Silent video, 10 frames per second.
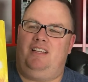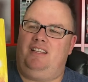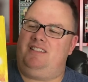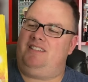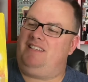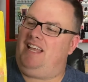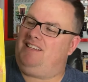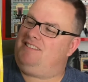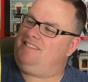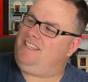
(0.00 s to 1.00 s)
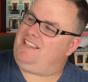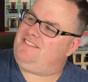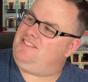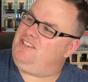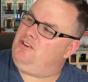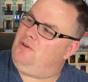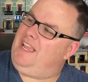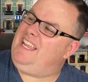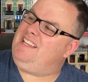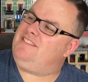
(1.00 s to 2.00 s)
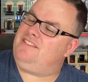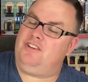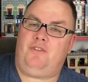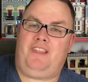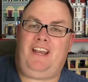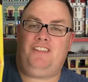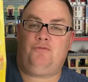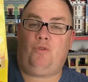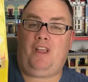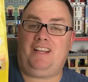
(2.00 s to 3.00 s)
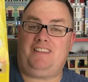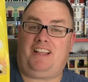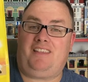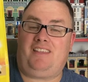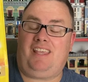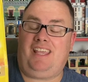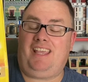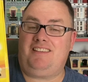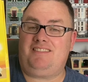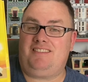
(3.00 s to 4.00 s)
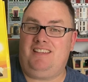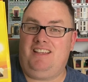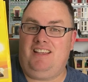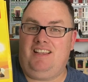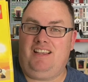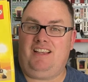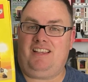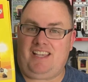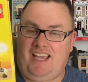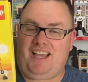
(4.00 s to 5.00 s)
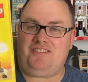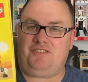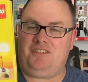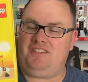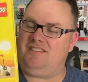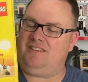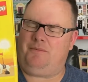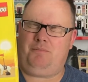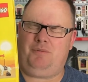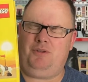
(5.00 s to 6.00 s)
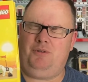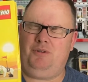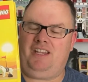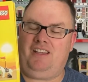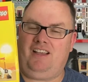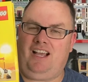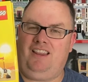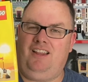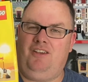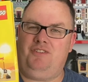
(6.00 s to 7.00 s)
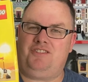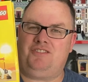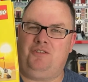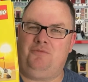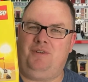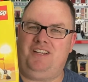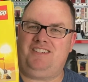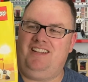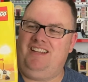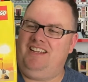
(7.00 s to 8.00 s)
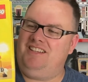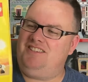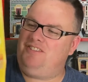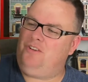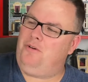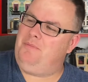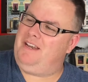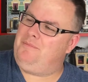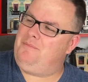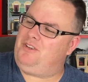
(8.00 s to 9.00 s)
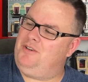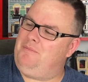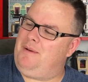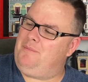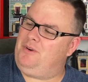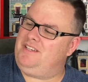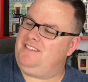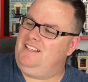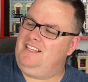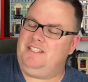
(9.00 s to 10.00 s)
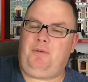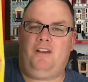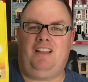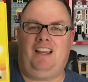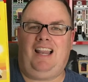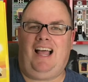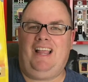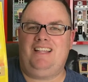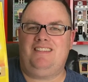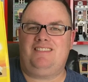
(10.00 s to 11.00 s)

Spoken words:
set 6080. That is right, the King's Castle. This is a beauty. I love it so much. So many good memories. It's part of the Lion